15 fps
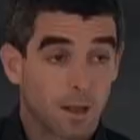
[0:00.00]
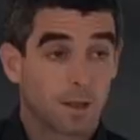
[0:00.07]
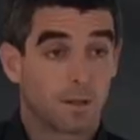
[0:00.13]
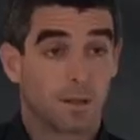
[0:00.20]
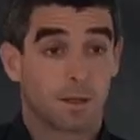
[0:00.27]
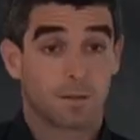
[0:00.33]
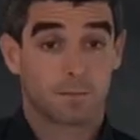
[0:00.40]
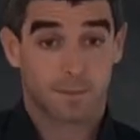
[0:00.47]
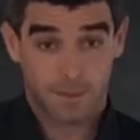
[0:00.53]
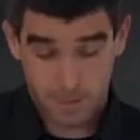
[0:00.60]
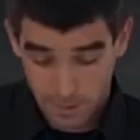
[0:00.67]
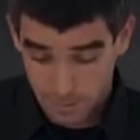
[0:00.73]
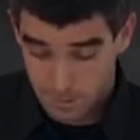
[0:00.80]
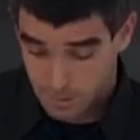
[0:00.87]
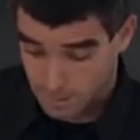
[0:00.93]
The
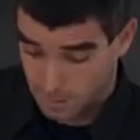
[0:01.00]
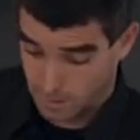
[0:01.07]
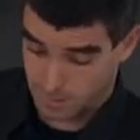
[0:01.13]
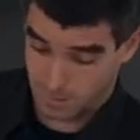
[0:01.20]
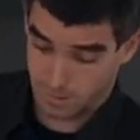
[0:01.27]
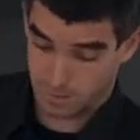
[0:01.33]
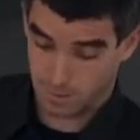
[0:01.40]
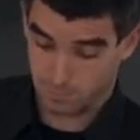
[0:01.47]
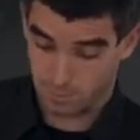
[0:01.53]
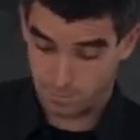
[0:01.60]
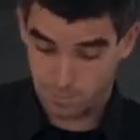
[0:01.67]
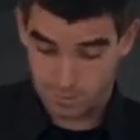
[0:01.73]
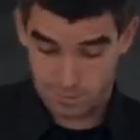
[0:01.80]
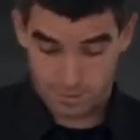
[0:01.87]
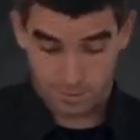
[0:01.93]
next analysis I will
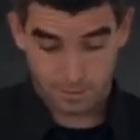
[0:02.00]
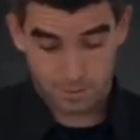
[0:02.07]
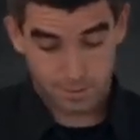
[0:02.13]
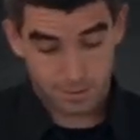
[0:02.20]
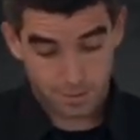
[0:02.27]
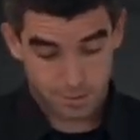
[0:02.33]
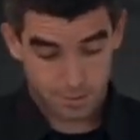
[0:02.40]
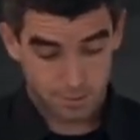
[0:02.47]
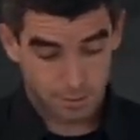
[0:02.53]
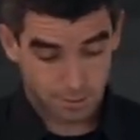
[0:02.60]
present is